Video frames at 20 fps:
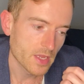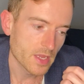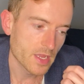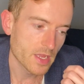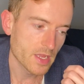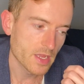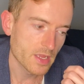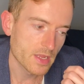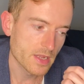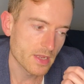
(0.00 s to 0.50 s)

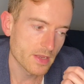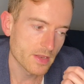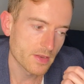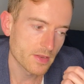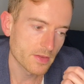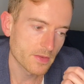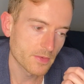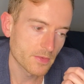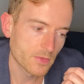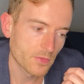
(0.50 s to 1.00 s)

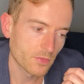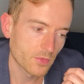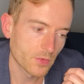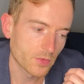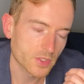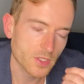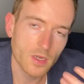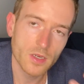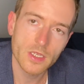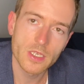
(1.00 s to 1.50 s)
And when
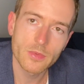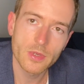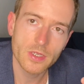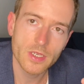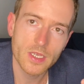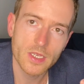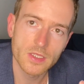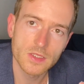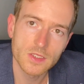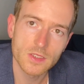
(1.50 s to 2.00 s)
we're talking
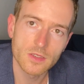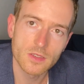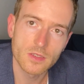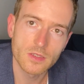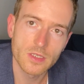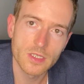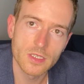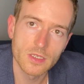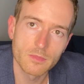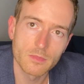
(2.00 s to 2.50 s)
about
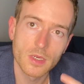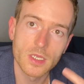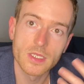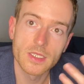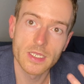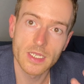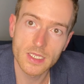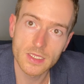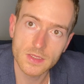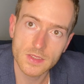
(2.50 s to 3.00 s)
cancer in a
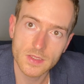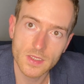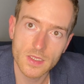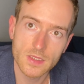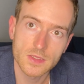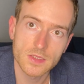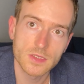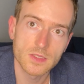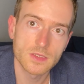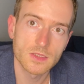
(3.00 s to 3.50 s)
mundane
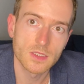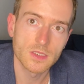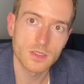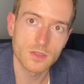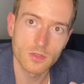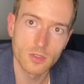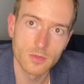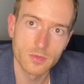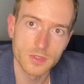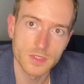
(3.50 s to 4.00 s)
sense, in a
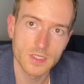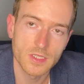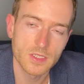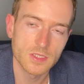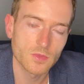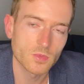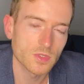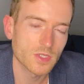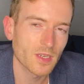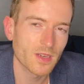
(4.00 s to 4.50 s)
global
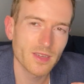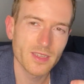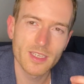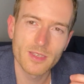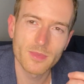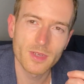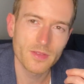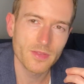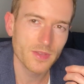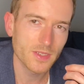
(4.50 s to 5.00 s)
sense, we're
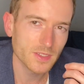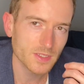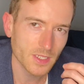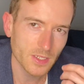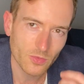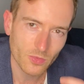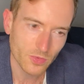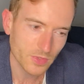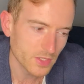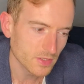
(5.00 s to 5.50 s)
talking about things
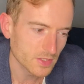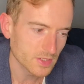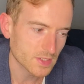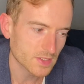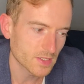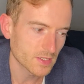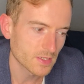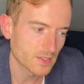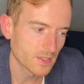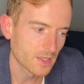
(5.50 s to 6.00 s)
like real
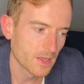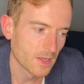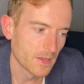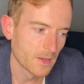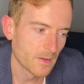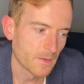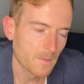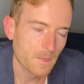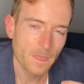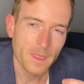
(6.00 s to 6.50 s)
estate,
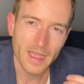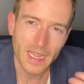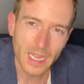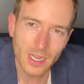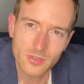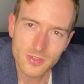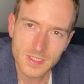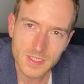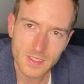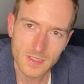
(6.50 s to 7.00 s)

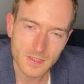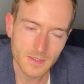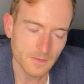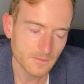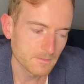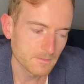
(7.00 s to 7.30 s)
housing.